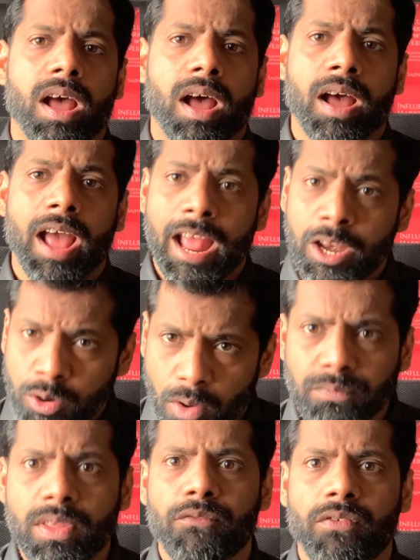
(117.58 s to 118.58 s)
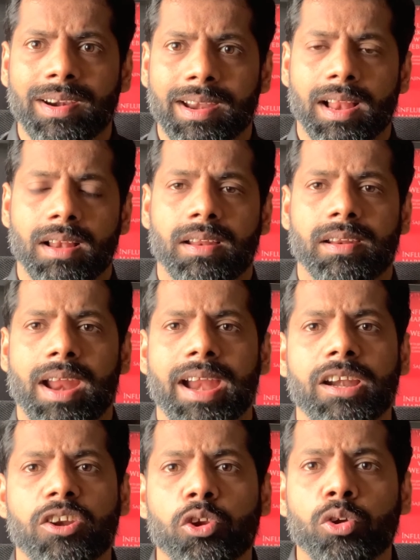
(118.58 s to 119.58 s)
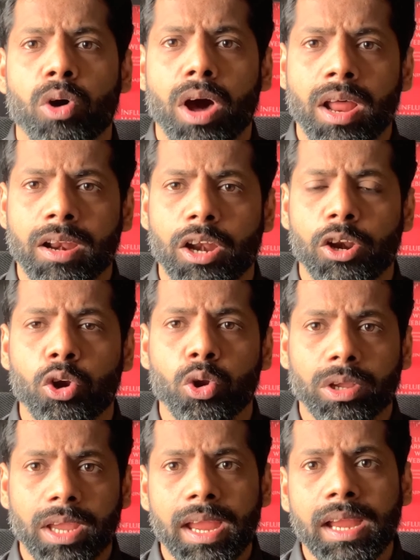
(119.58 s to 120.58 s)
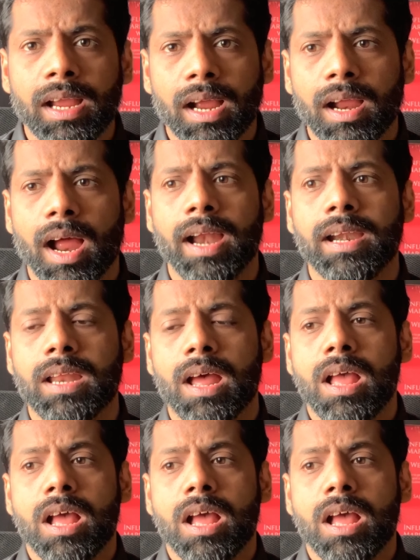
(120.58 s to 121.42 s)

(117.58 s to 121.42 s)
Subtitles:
end of the funnel, right? You are looking at